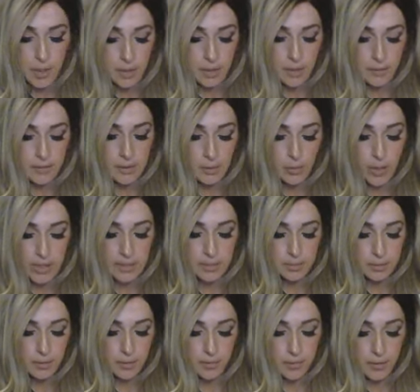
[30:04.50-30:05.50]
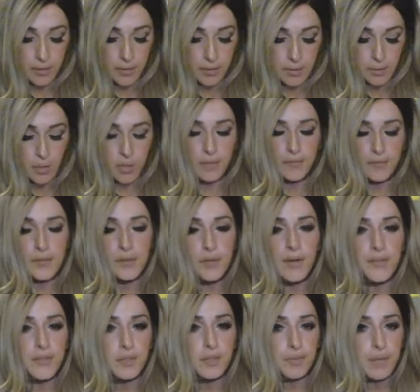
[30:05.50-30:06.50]
lived in West Bloomfield. Well, if you
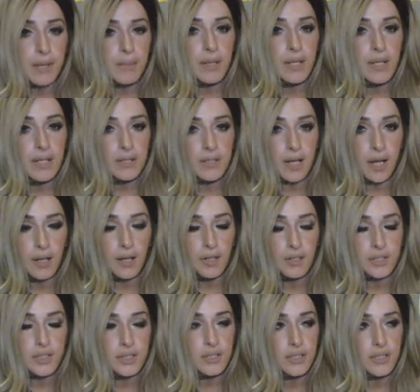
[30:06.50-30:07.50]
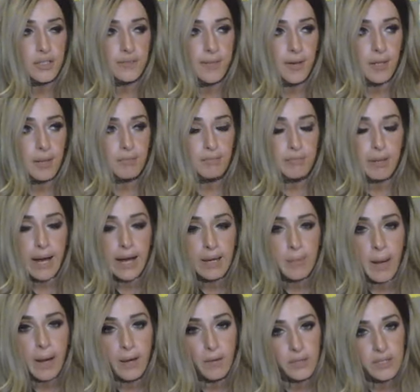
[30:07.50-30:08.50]
have $3 million to just fucking buy up
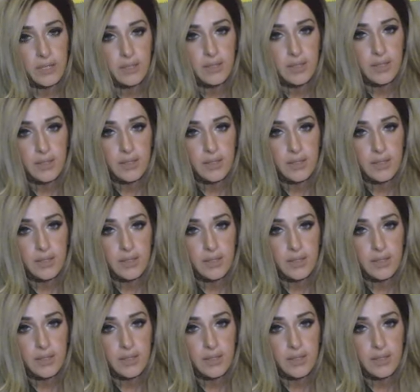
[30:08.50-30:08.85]
houses.